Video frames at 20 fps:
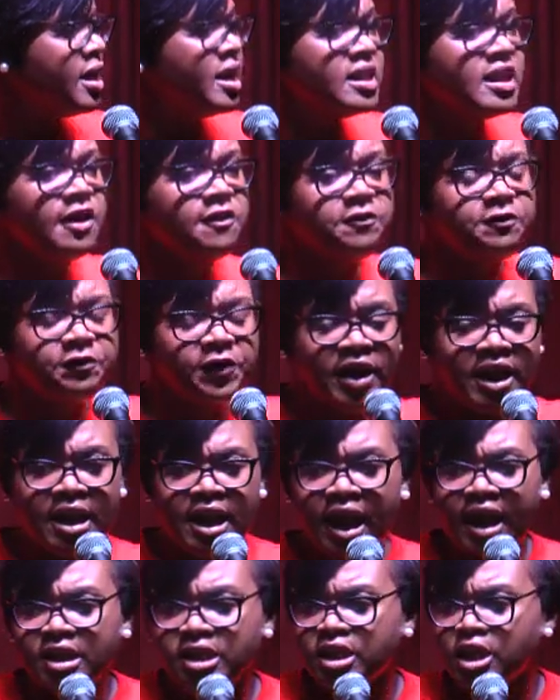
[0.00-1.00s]
They fed
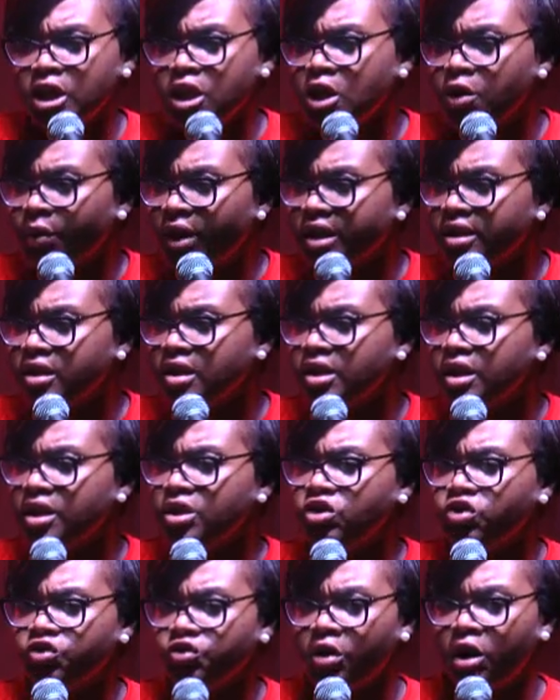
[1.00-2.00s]
at the
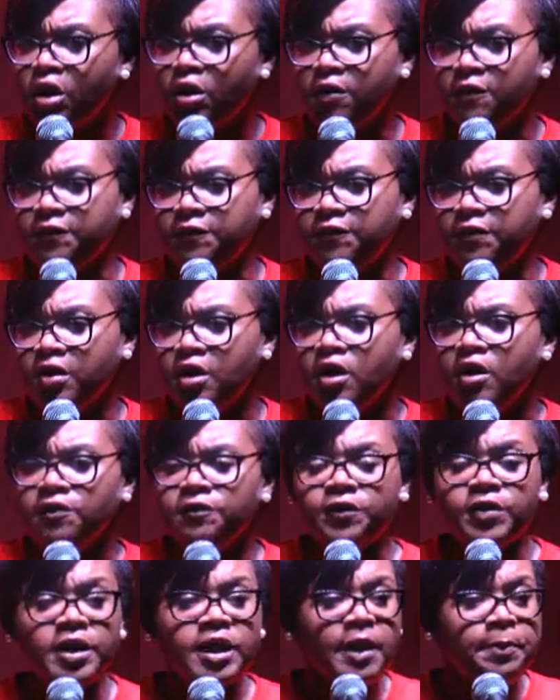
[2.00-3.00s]
UNC trough
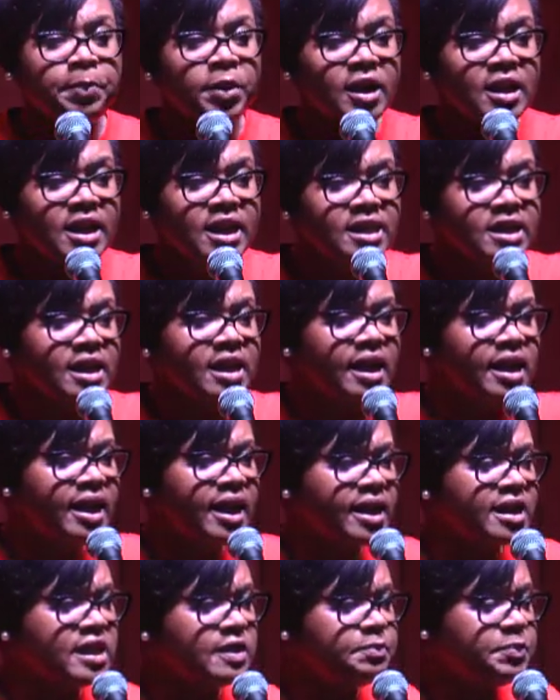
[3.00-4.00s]
for their political
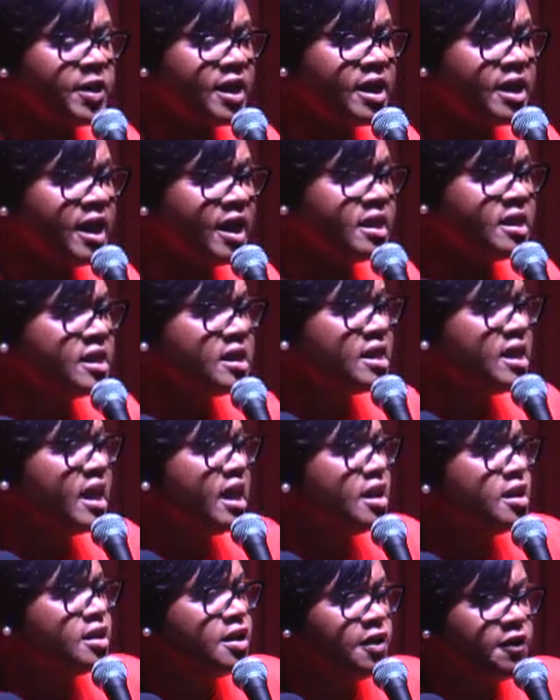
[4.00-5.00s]
expediency
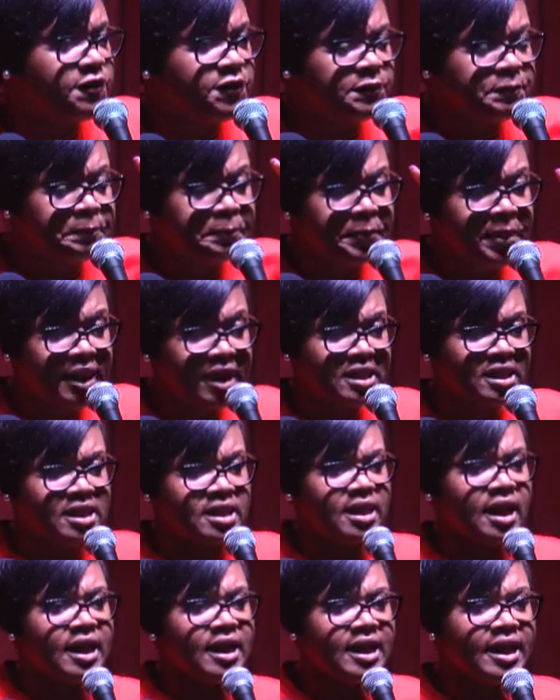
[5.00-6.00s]
and their
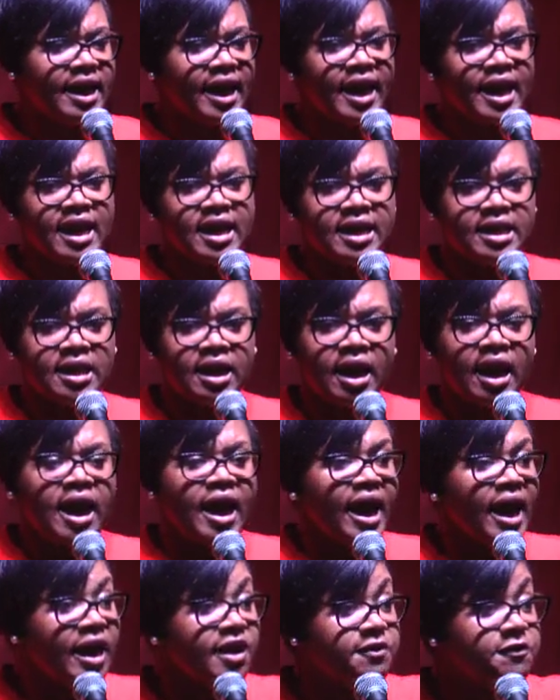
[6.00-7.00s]
personal gain.
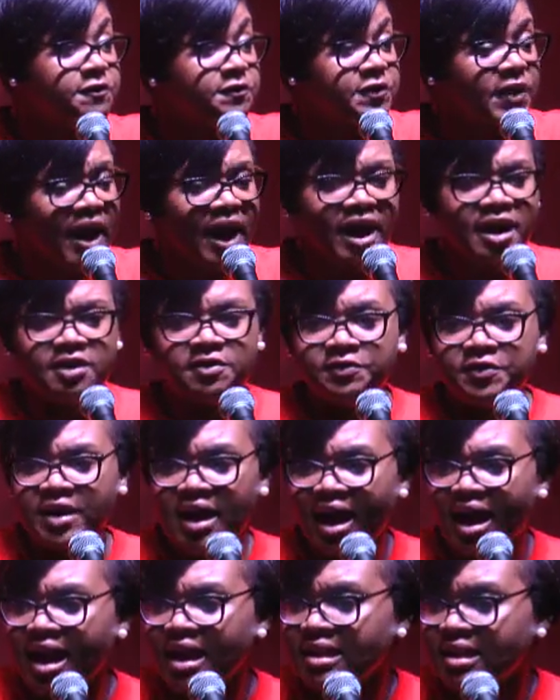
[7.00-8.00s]
And five
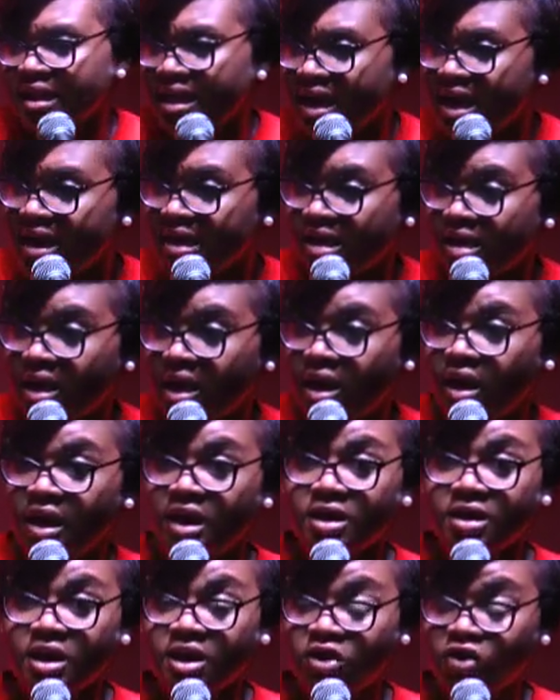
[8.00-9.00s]
years later,
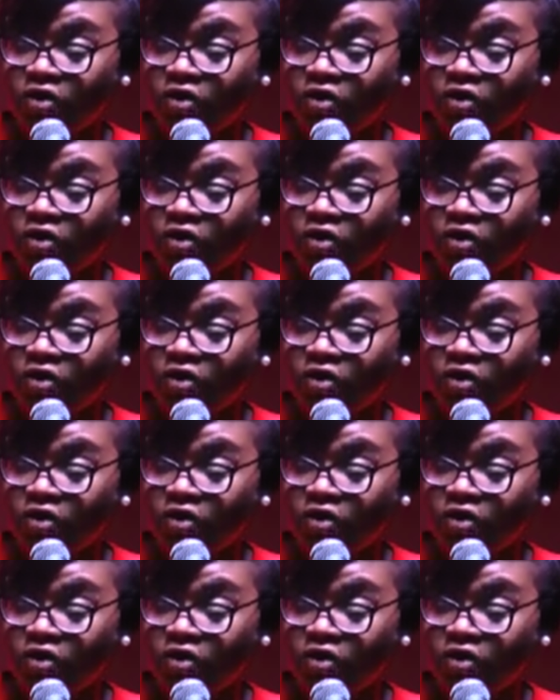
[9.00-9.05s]
they're